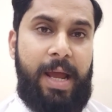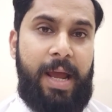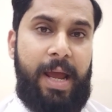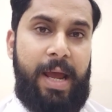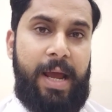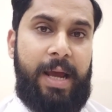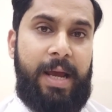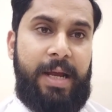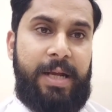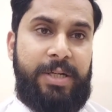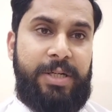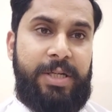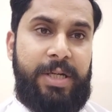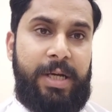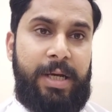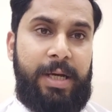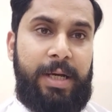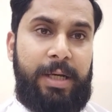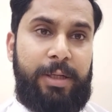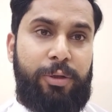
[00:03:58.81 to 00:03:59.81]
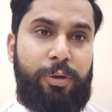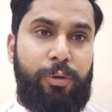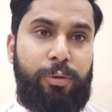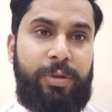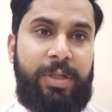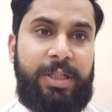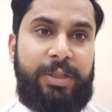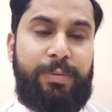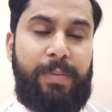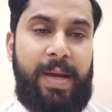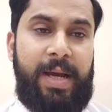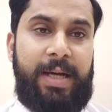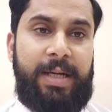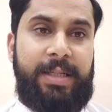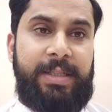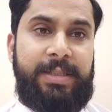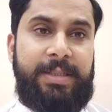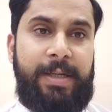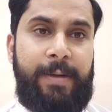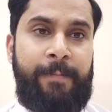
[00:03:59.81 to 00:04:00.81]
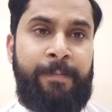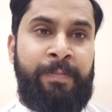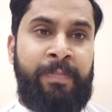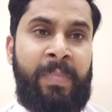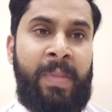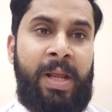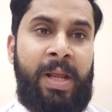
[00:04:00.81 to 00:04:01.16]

And through this mechanism,